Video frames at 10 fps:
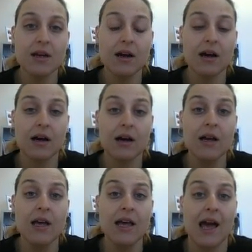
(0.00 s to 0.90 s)

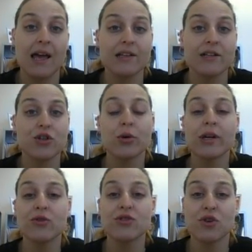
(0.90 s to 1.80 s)
And you
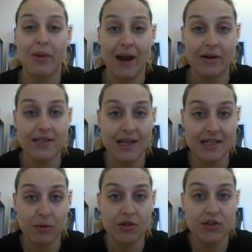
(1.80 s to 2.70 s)
can use your Parrot
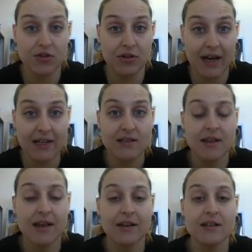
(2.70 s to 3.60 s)
textbook to do that.
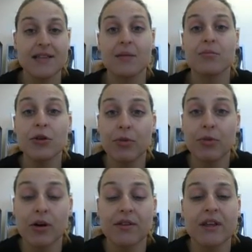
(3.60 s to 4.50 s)
That is that blue
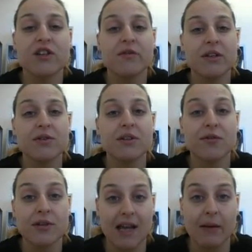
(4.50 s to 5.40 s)
book that you've been using
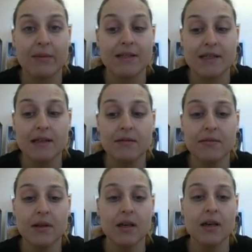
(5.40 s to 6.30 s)
for assignment C.
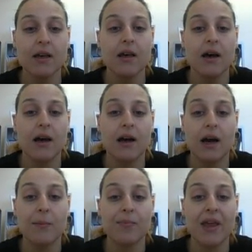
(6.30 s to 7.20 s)

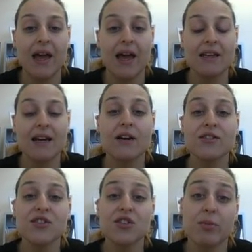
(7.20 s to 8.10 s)
And I ask you